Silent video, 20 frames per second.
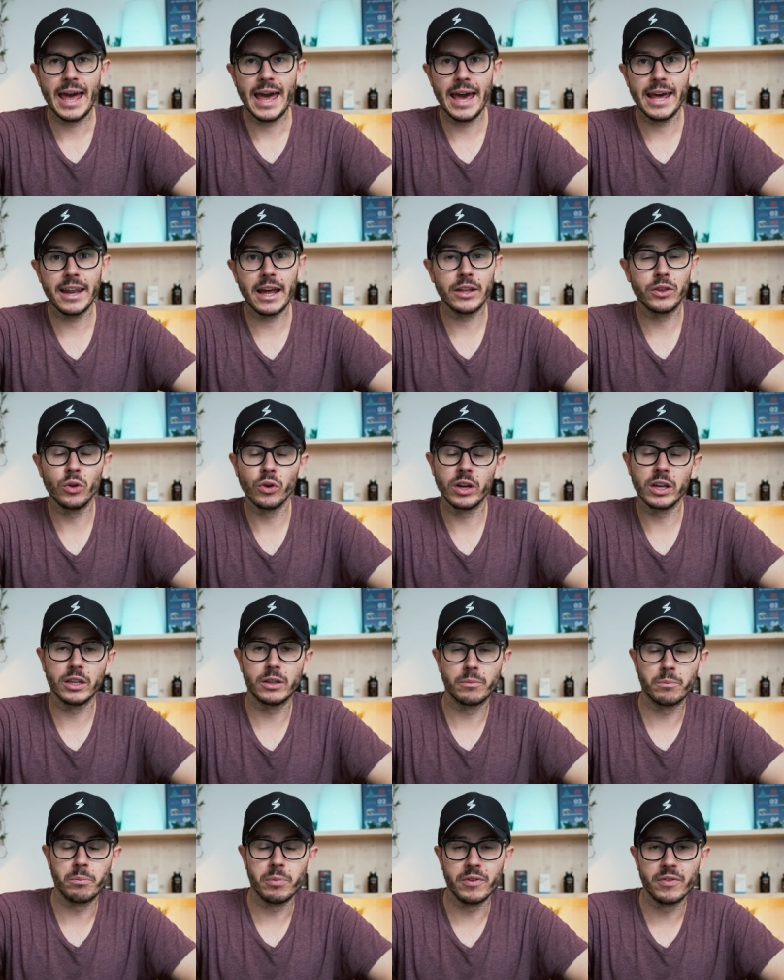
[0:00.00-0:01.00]
And I took
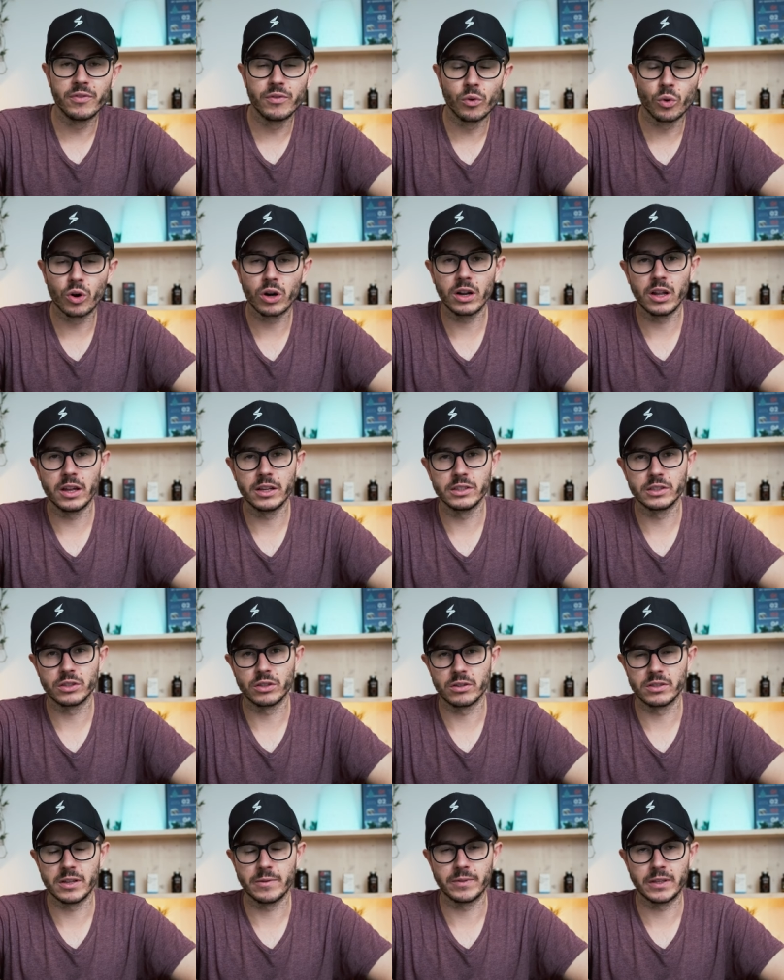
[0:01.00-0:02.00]
it before
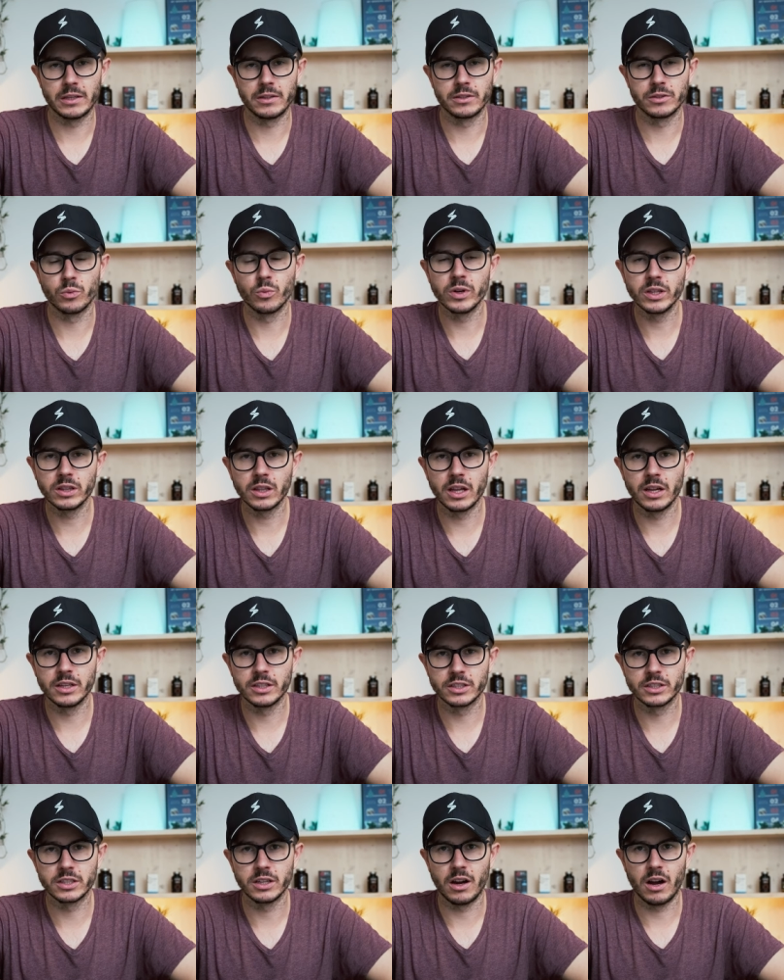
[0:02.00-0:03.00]
lunch, or sometimes with
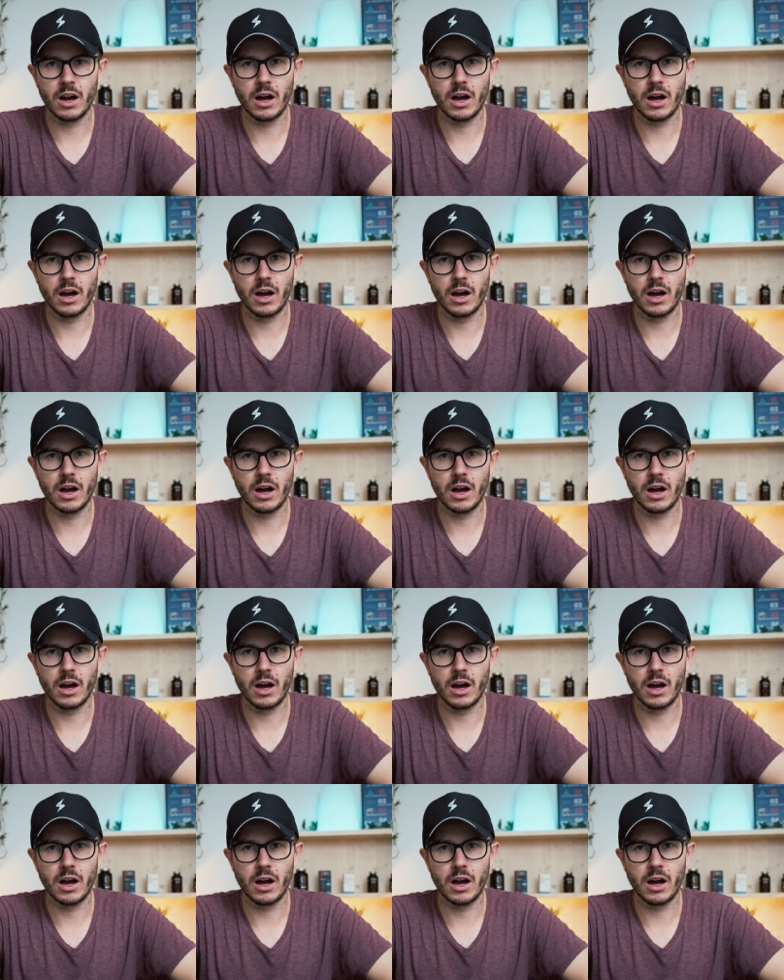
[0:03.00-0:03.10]
lunch,